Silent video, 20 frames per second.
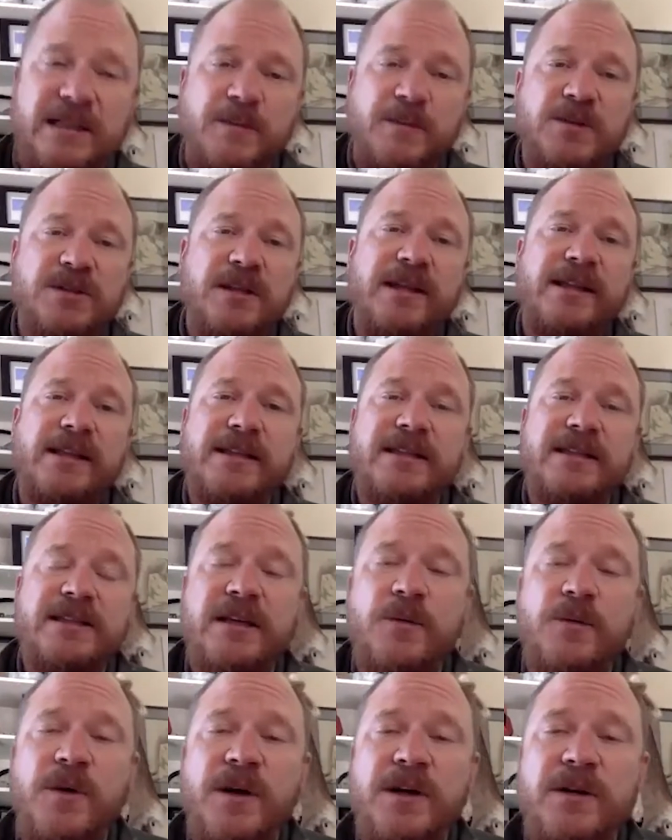because most likely
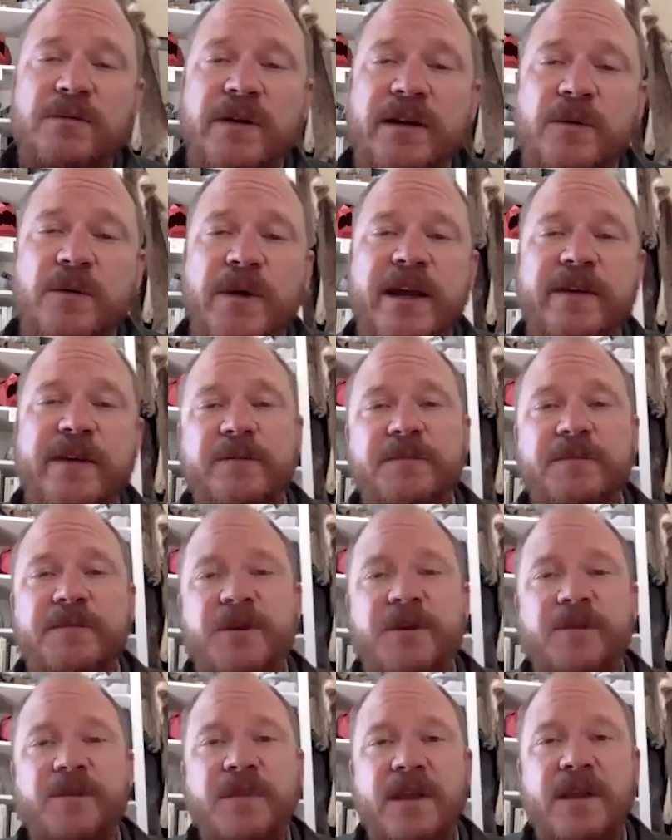it's going to want to run away from you.